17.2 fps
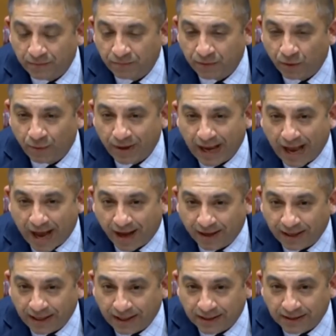the
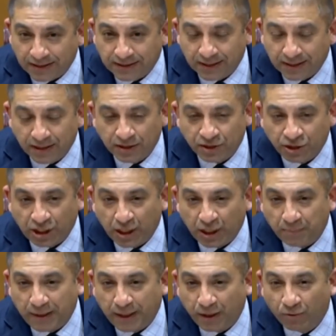reality is
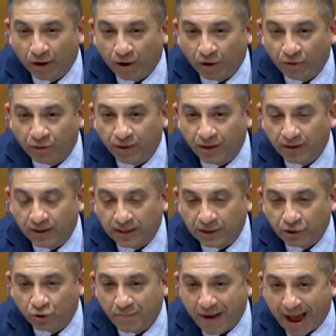GDP growth
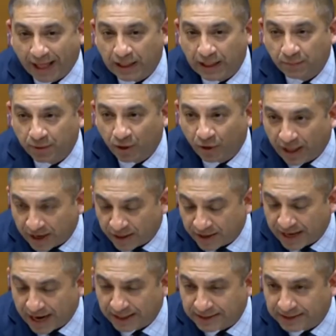is dramatically below that of the
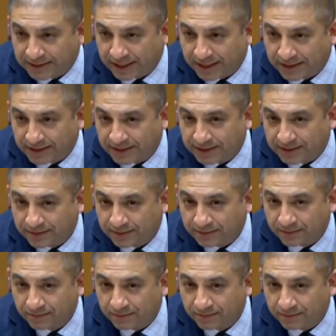United States.